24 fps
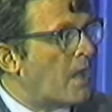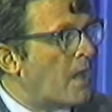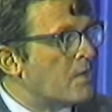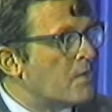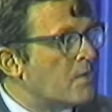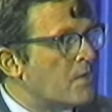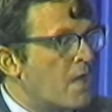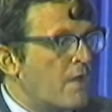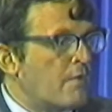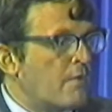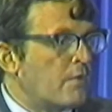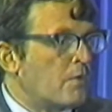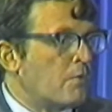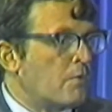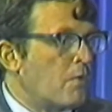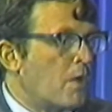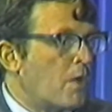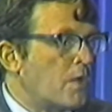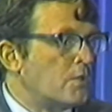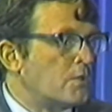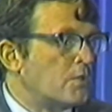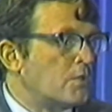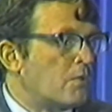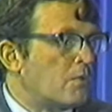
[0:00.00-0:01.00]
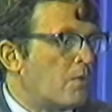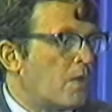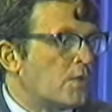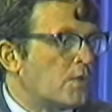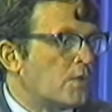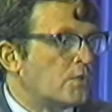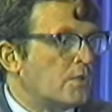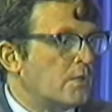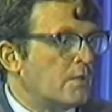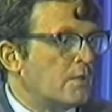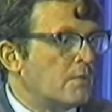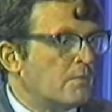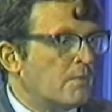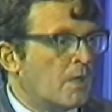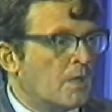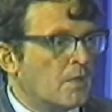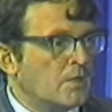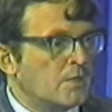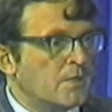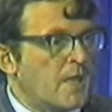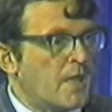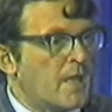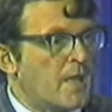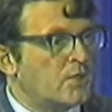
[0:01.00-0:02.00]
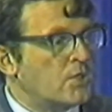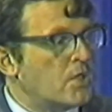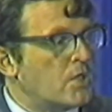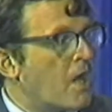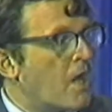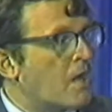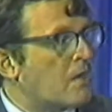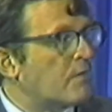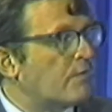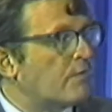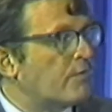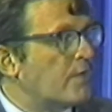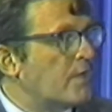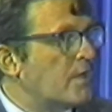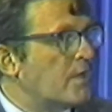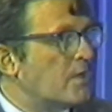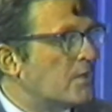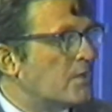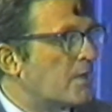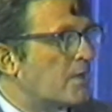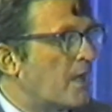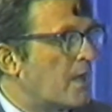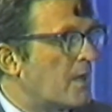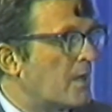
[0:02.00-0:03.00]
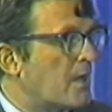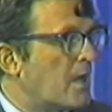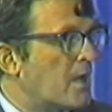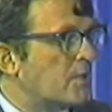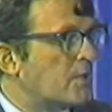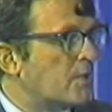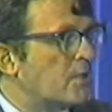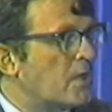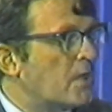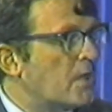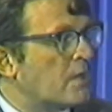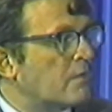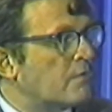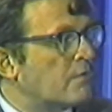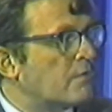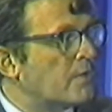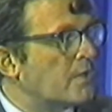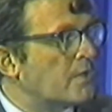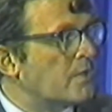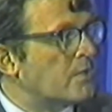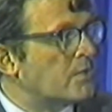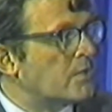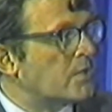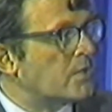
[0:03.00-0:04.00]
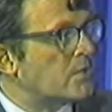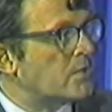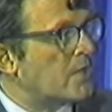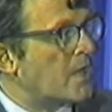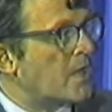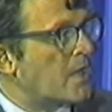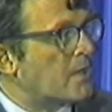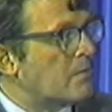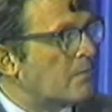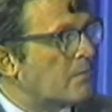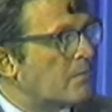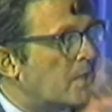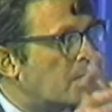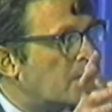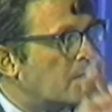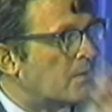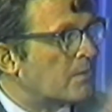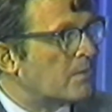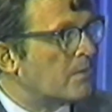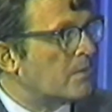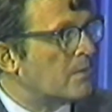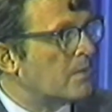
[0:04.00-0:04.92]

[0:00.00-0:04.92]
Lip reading: and you never once question, well, is that geography? Is that not geography? You just mm-hmm. take it with you.